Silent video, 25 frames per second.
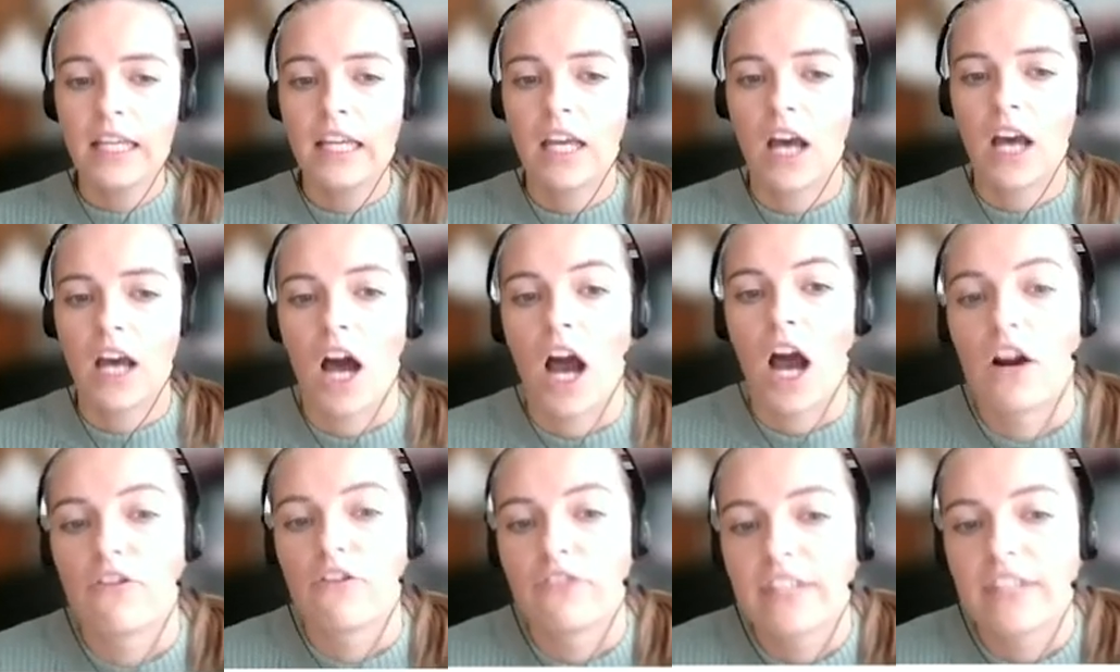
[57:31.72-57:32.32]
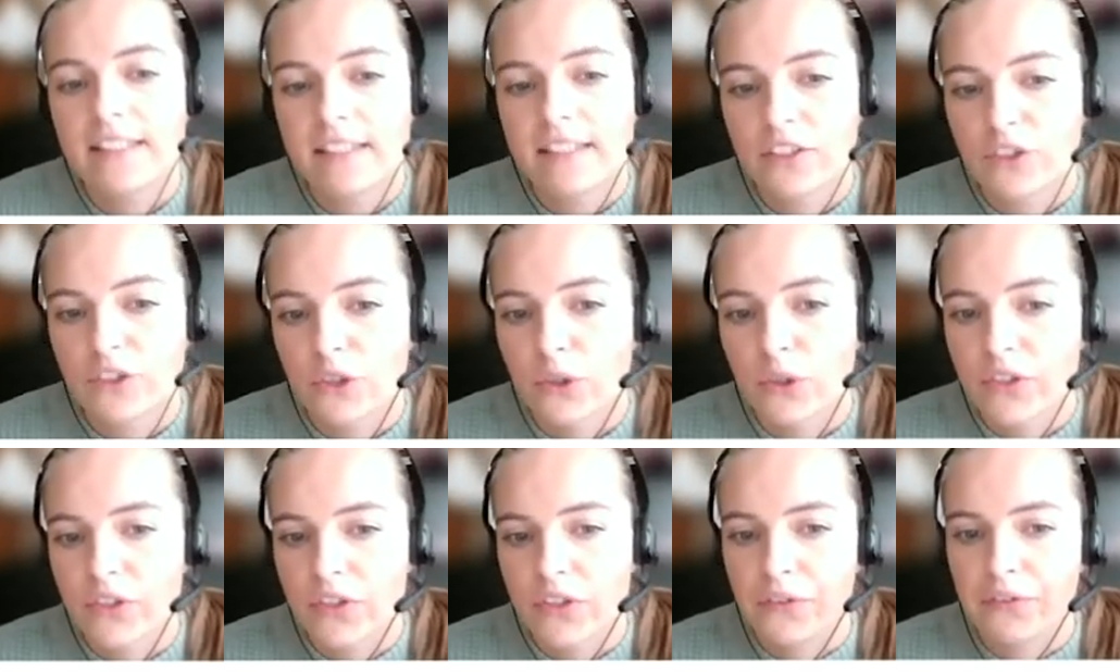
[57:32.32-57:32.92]
Our research
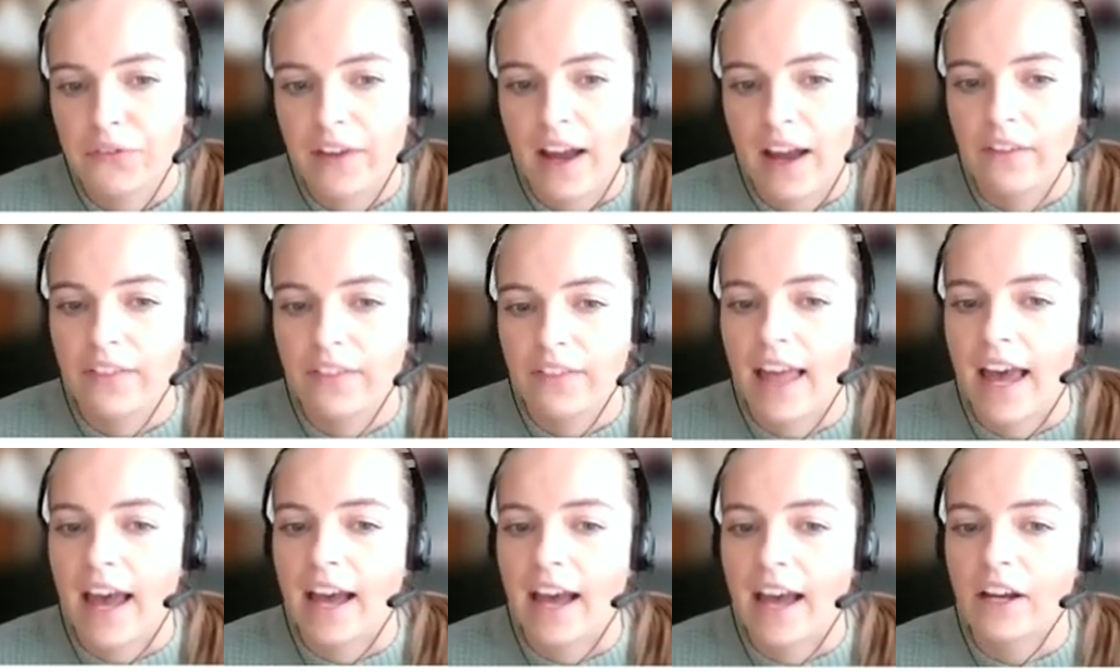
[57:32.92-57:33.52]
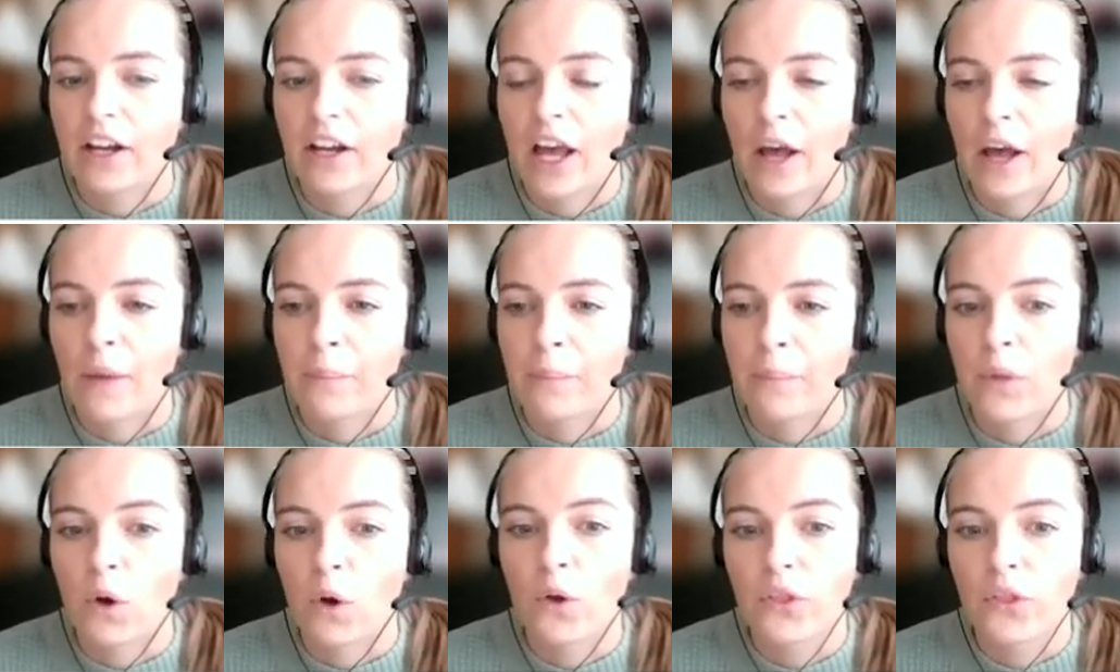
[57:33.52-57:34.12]
also found that
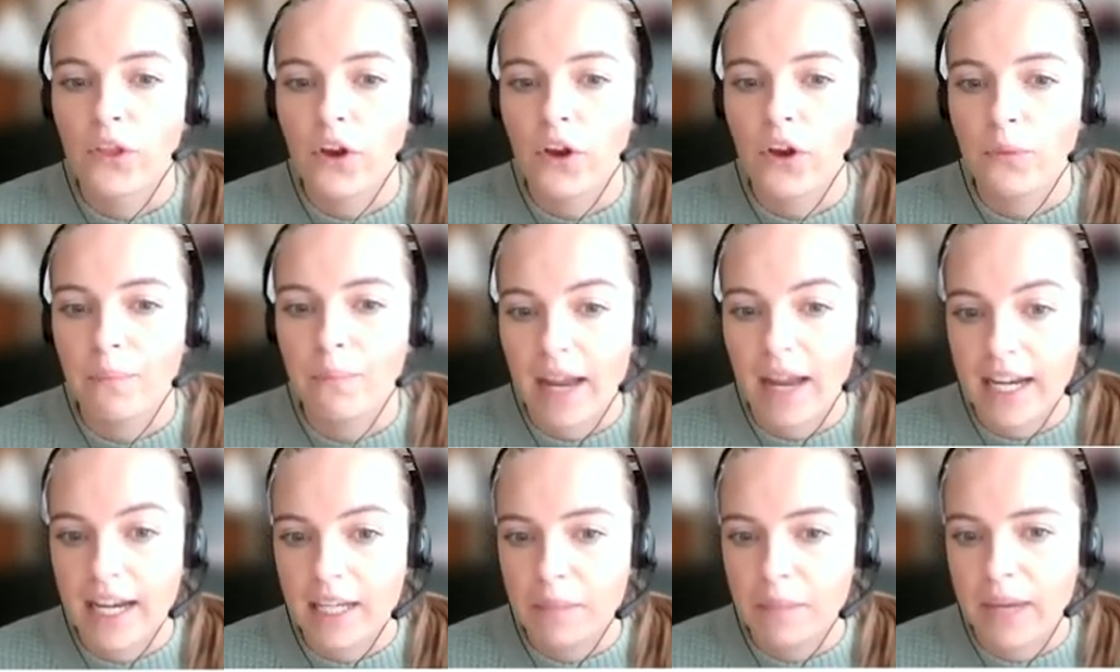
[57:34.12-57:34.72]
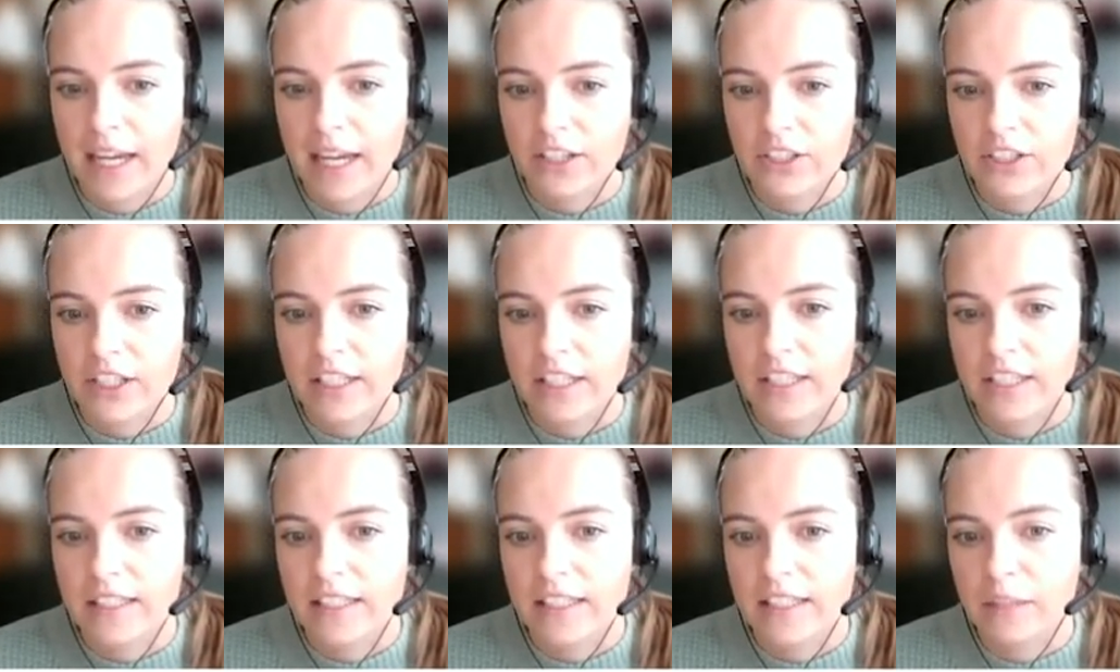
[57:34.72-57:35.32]
although many
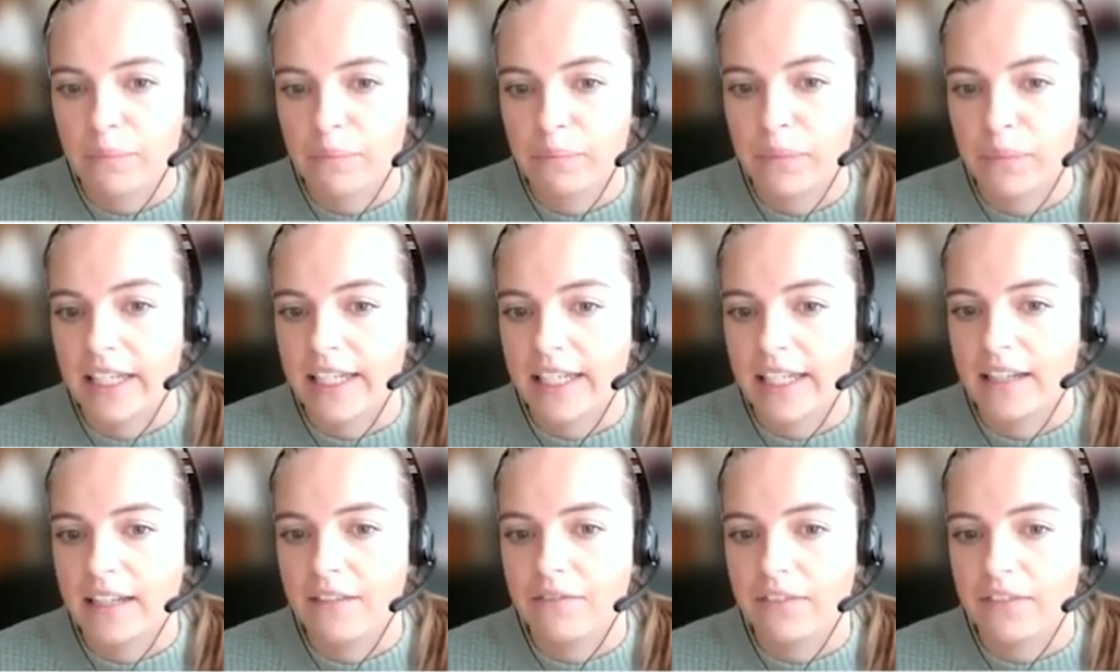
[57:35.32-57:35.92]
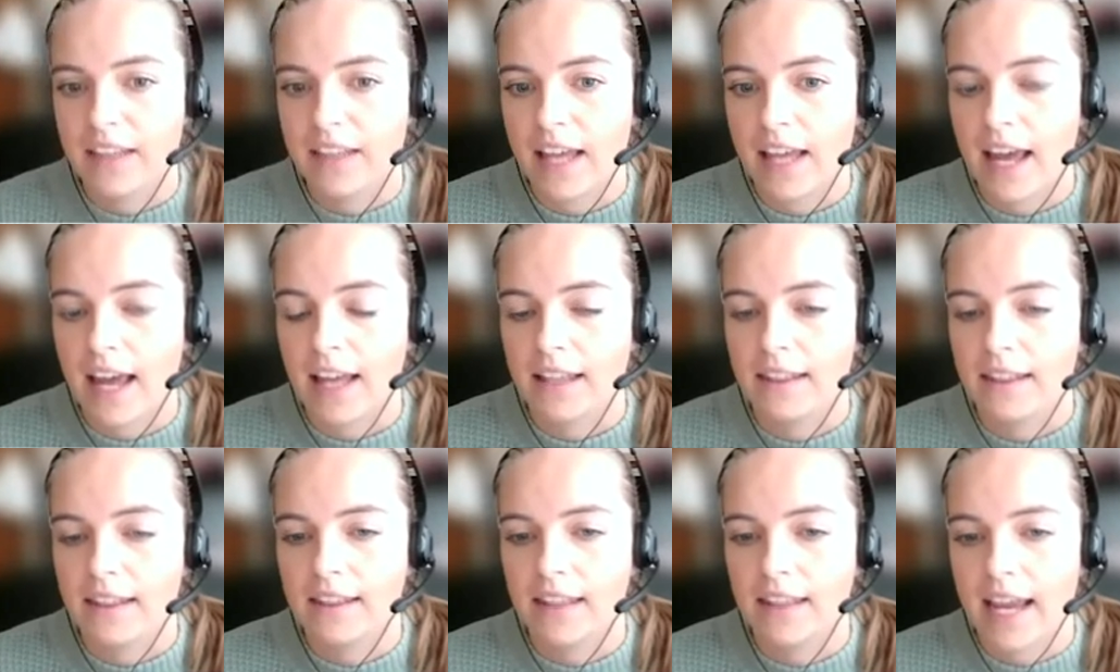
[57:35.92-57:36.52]
patients believe
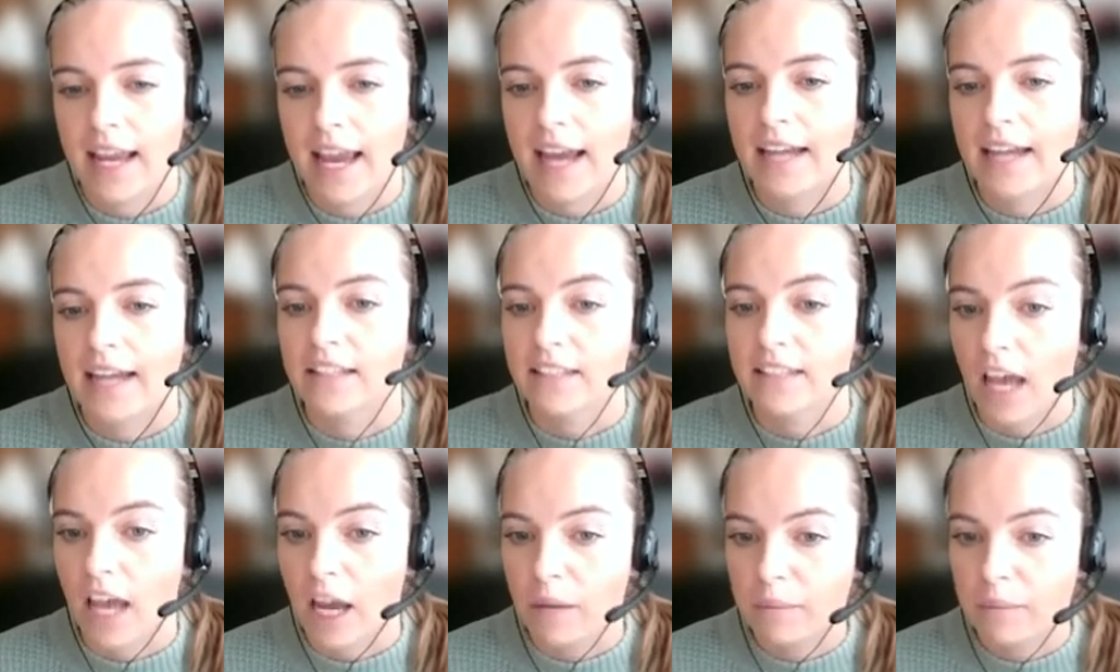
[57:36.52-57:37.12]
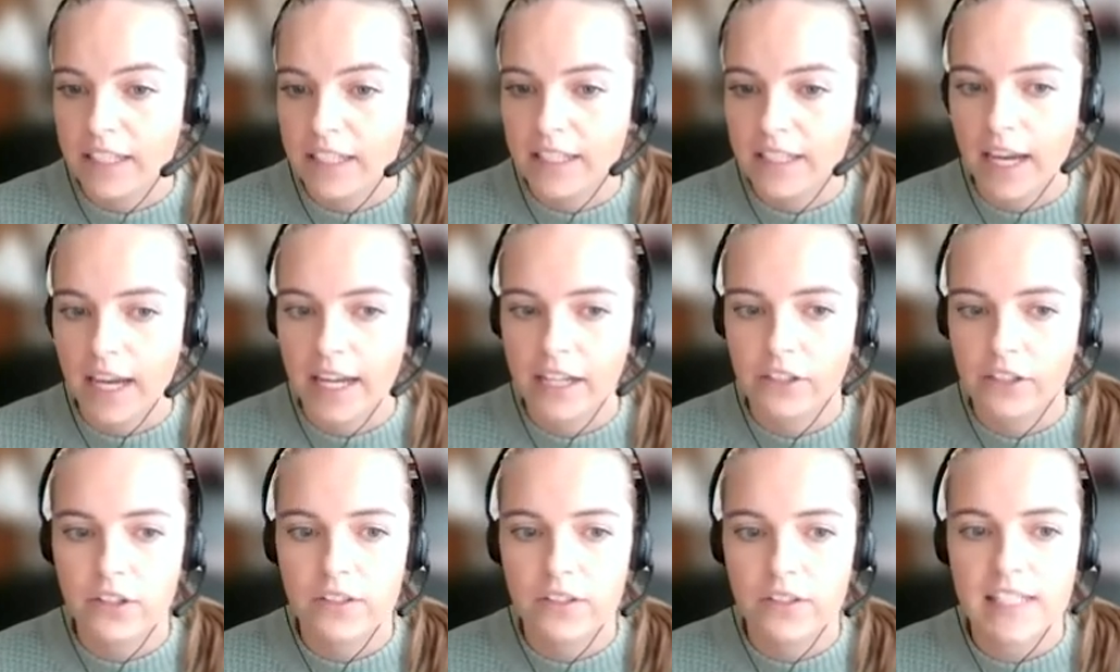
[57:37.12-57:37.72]
that they had a timely
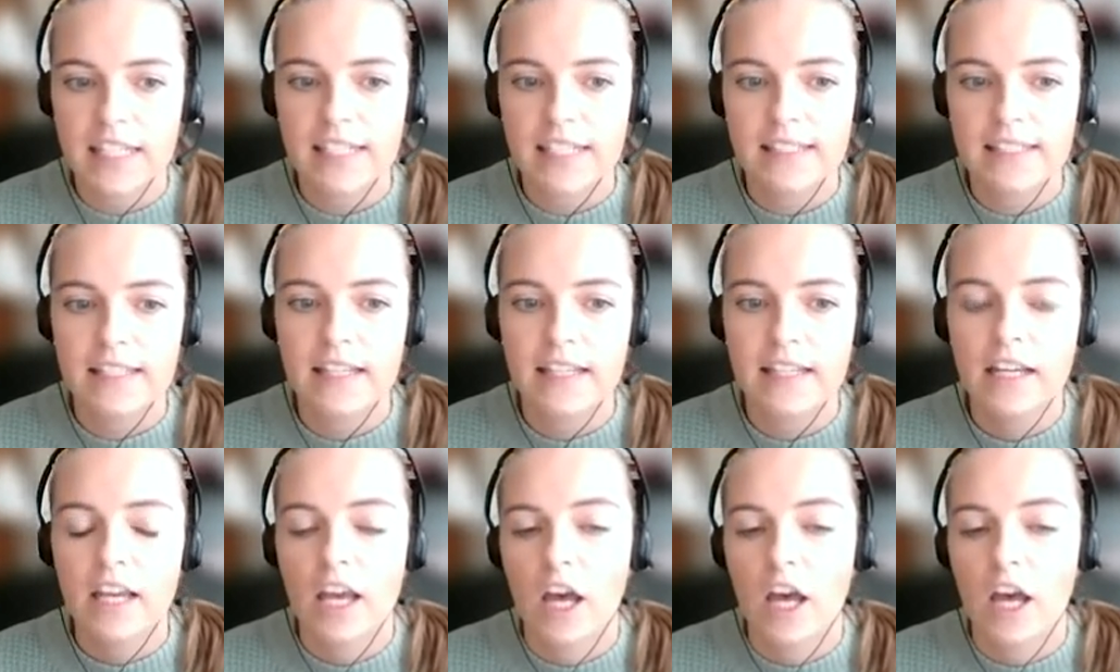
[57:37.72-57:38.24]
diagnosis,